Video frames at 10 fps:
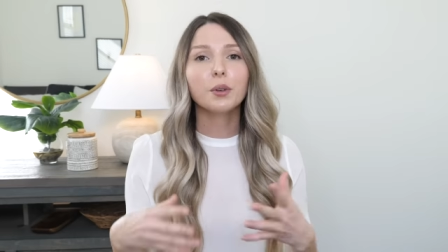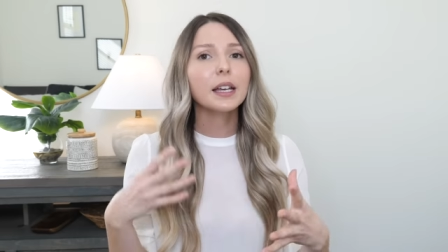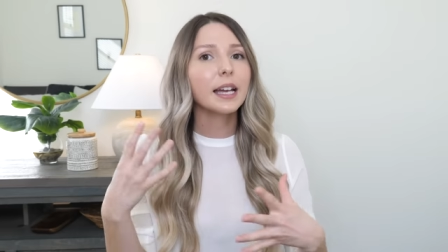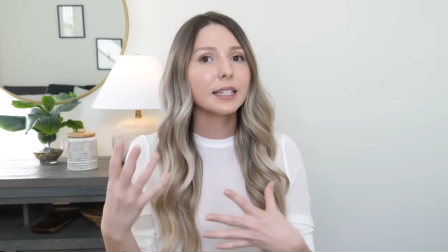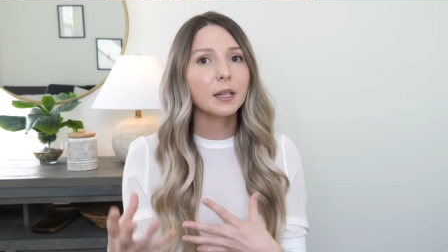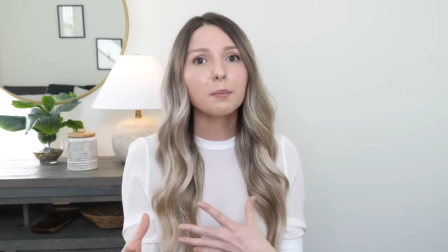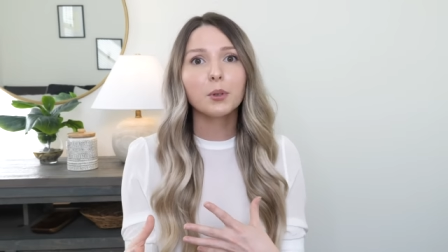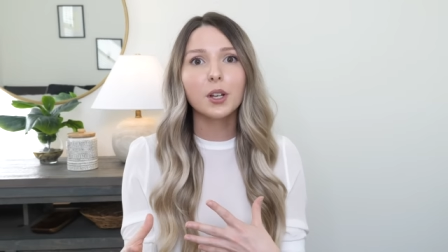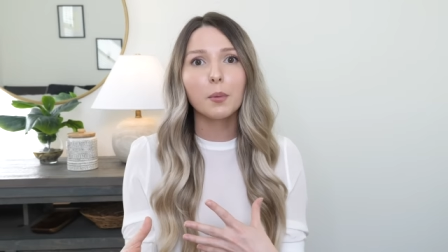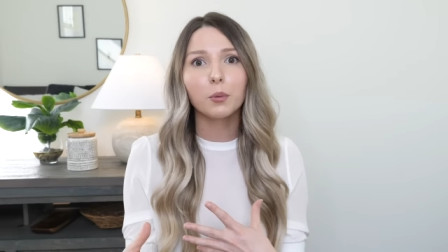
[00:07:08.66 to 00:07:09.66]
You can get
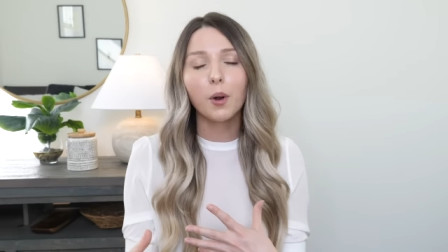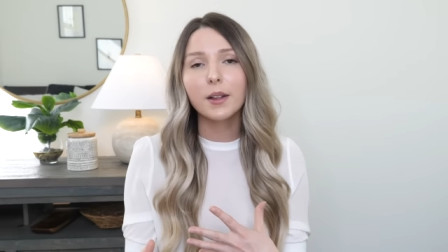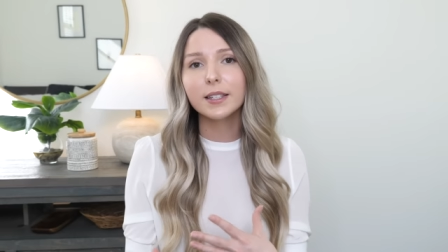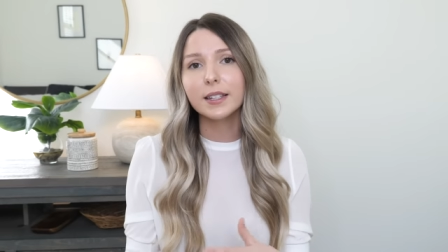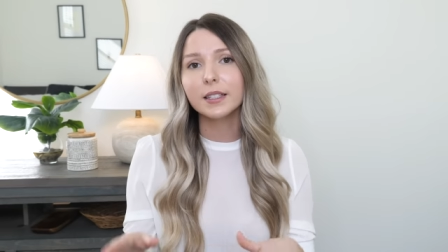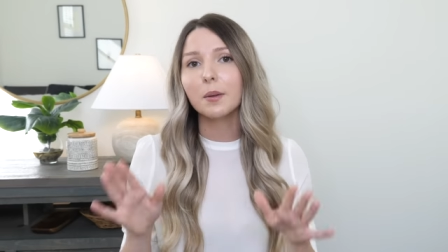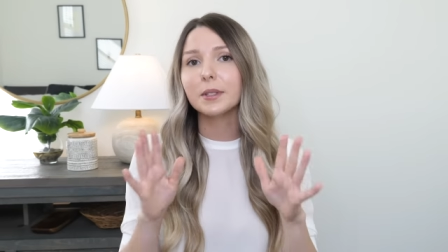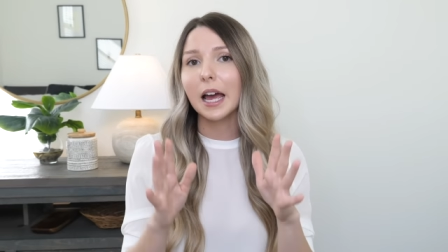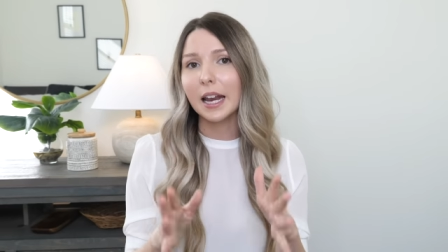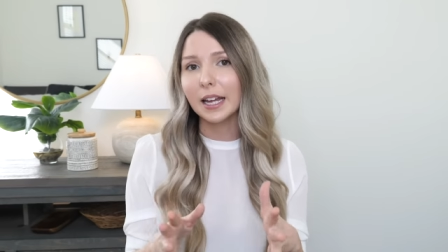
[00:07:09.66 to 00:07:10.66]
simple double rod
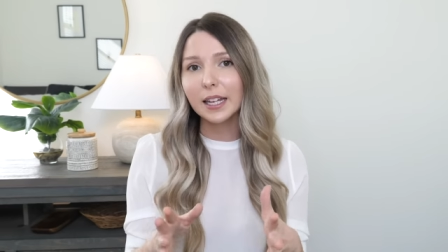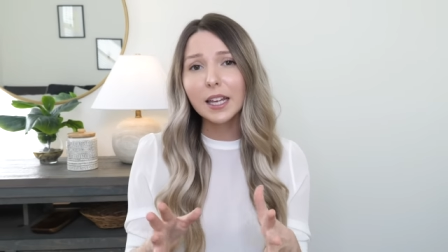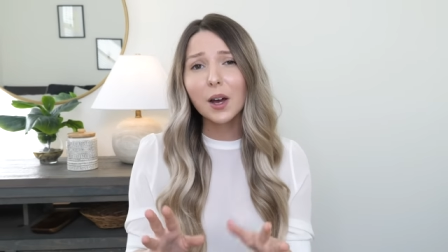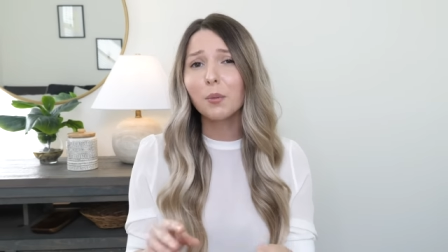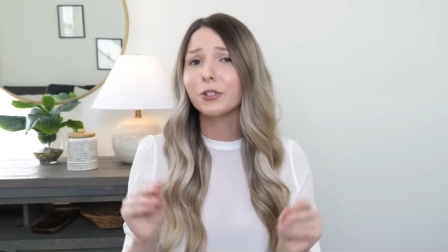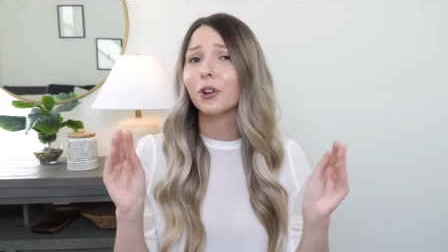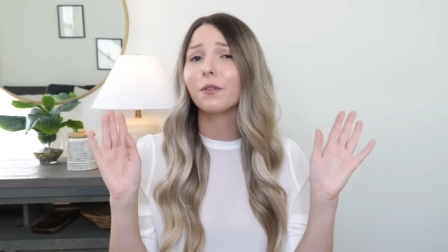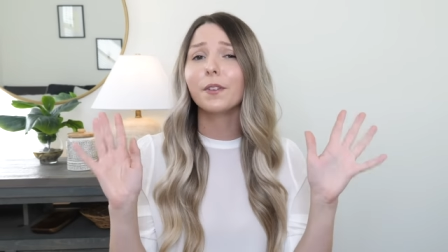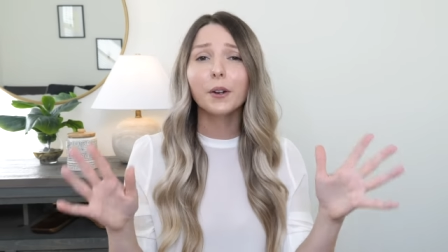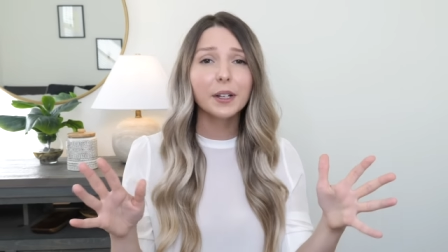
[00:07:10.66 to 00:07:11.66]
systems at Ikea, which are
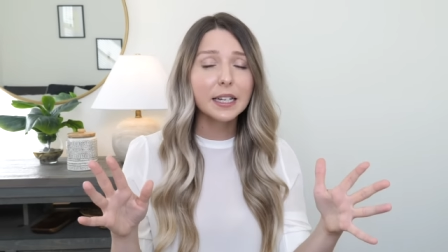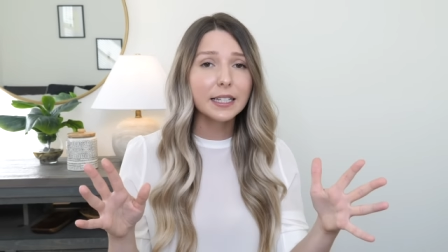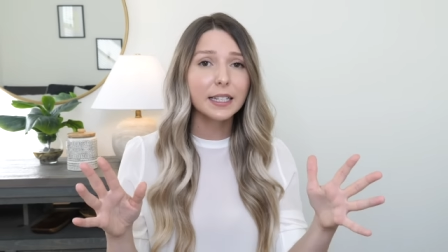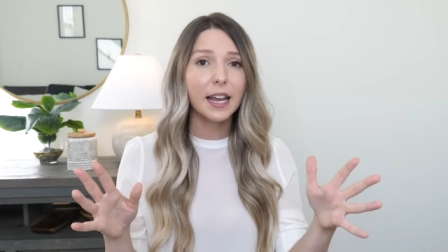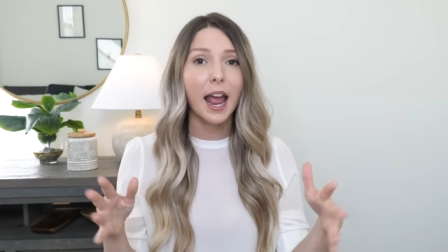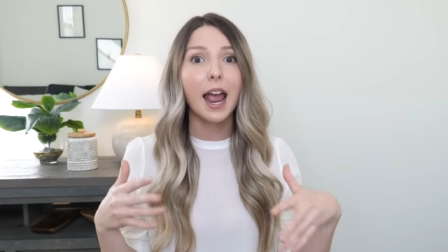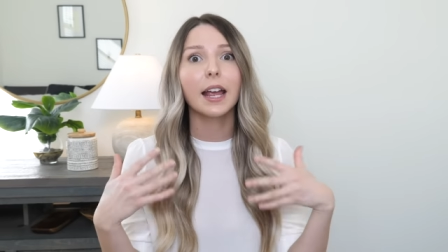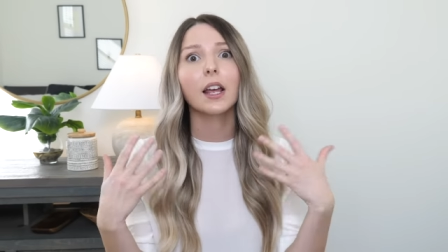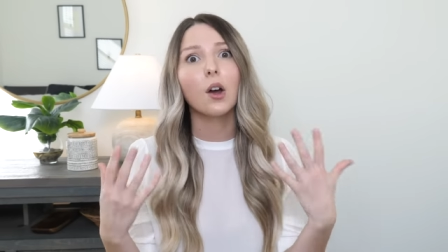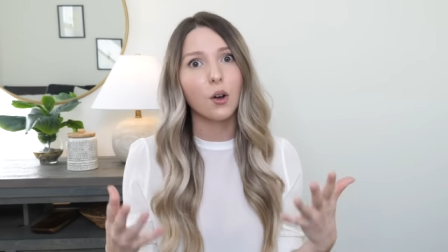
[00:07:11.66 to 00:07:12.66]
very easy to
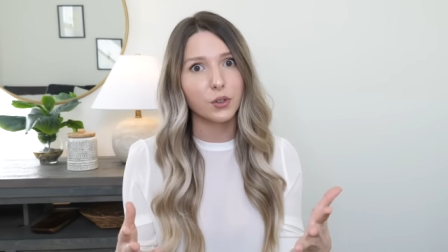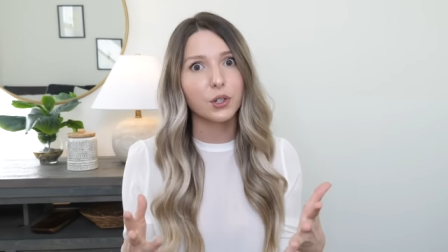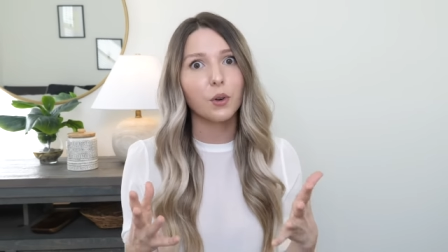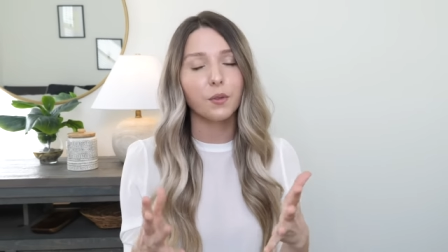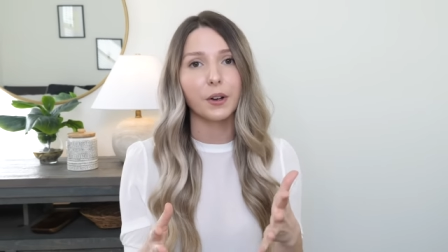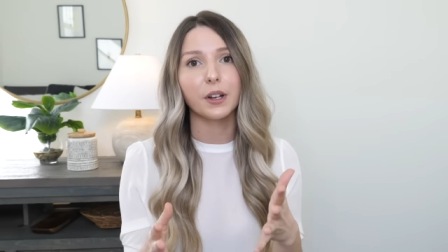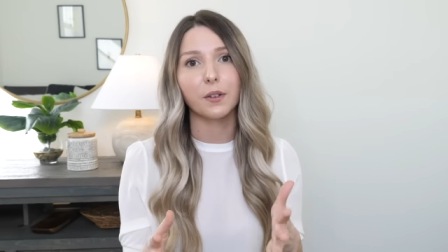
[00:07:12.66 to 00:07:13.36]
hang and also very